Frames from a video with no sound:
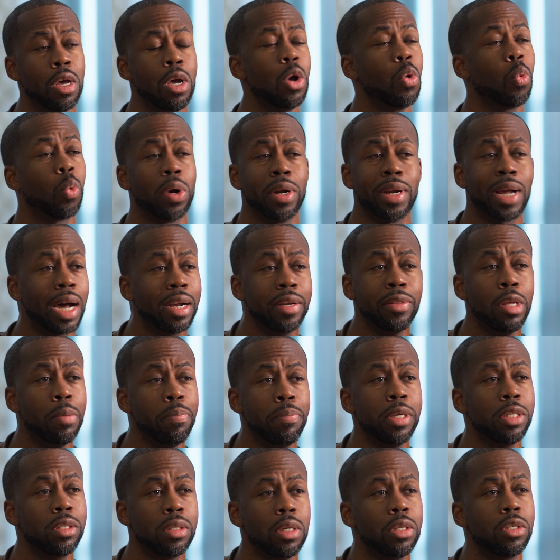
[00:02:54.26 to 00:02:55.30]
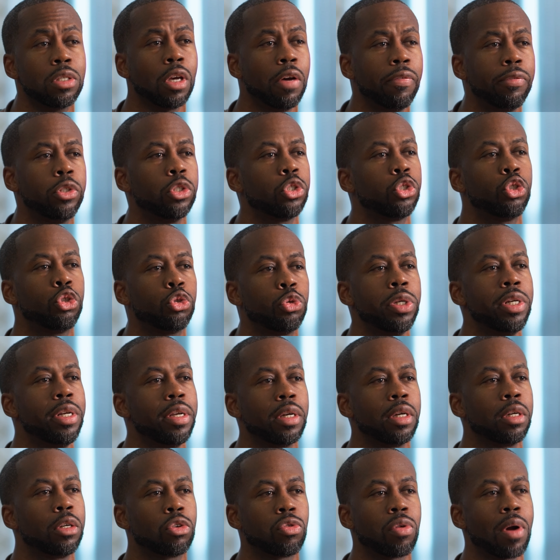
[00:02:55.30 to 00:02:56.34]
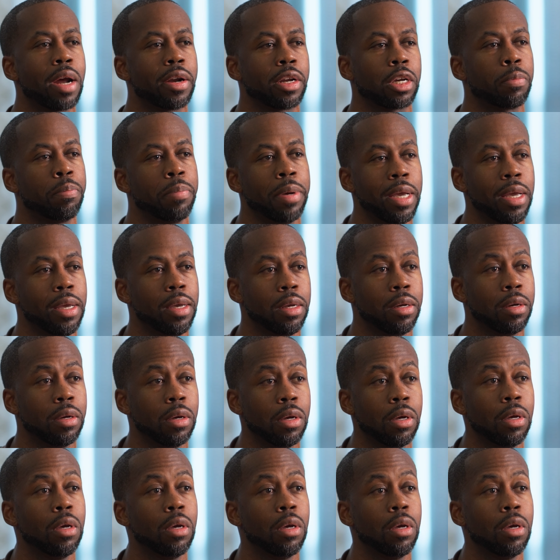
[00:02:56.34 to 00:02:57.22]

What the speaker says: We're not in the business of just treating chronic pain.